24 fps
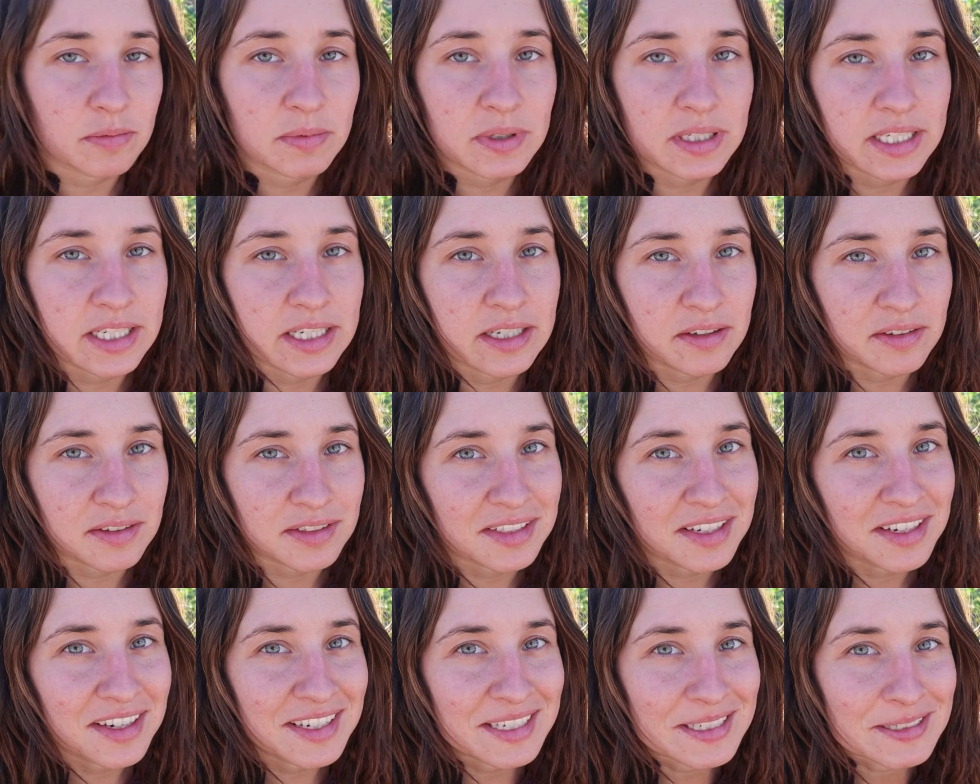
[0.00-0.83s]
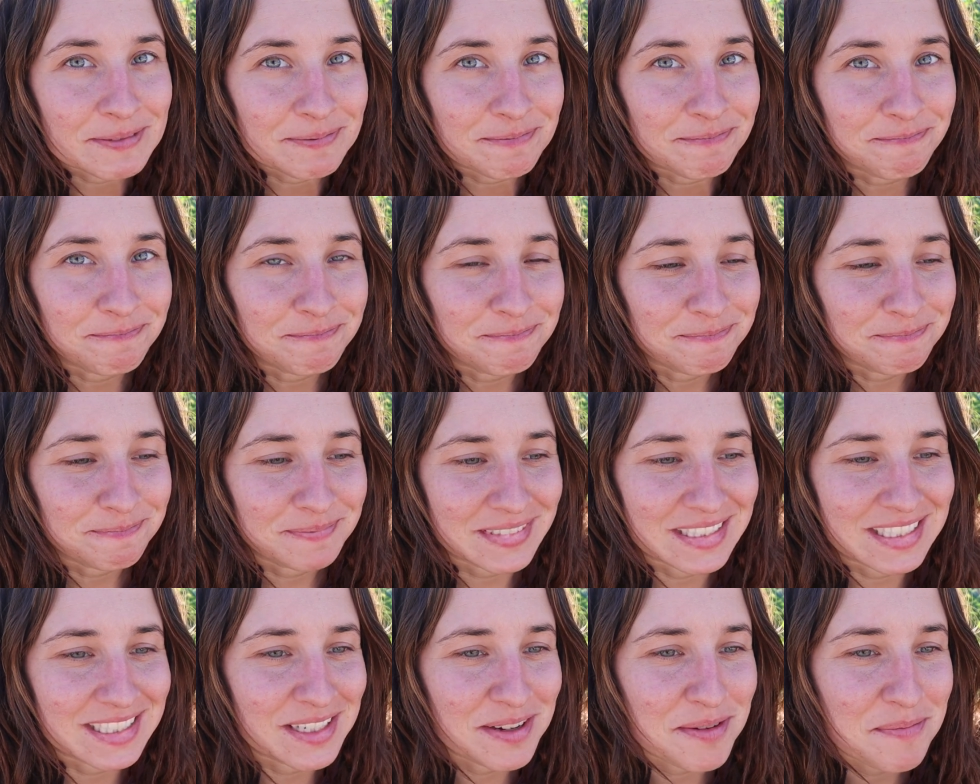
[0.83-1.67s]
tomatillos.
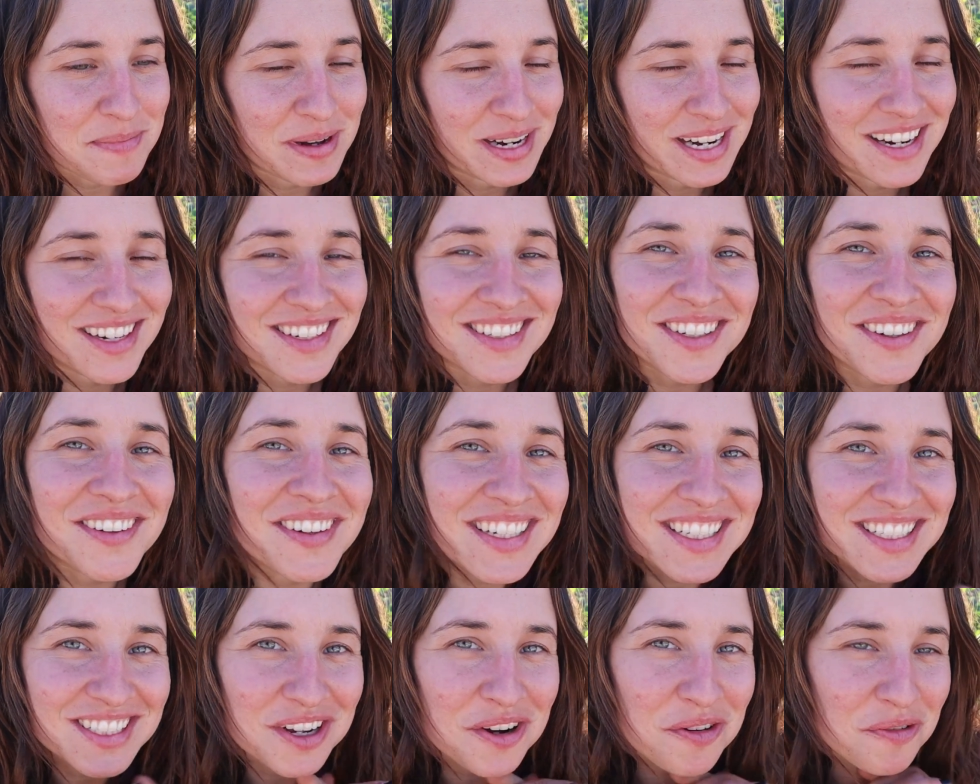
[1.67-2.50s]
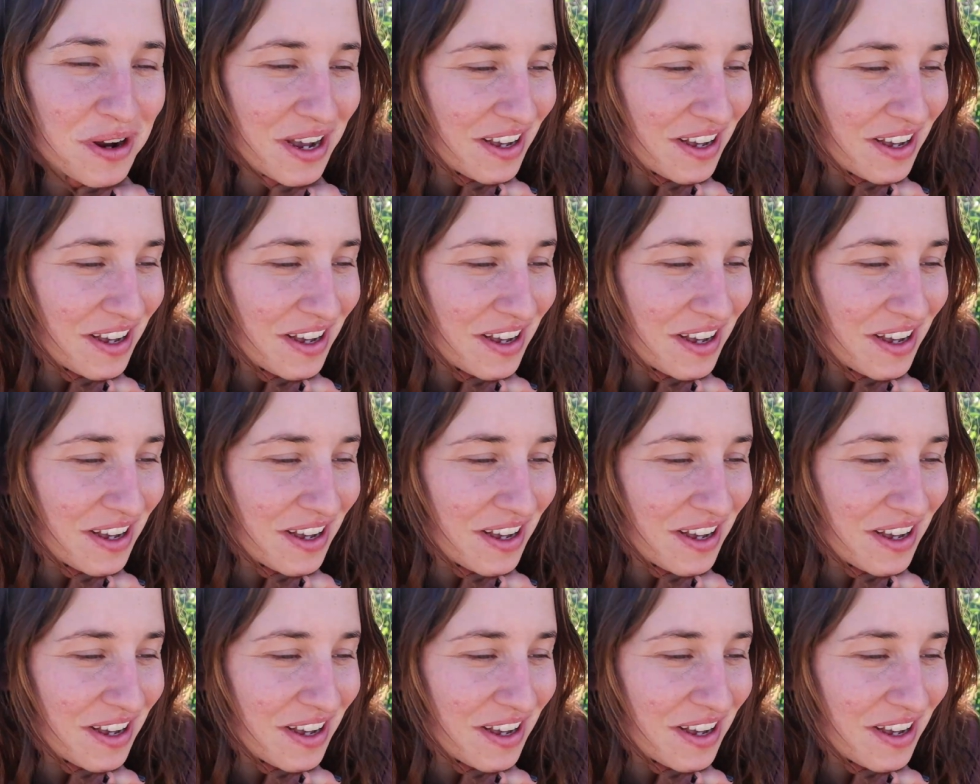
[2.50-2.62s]
But it's doing so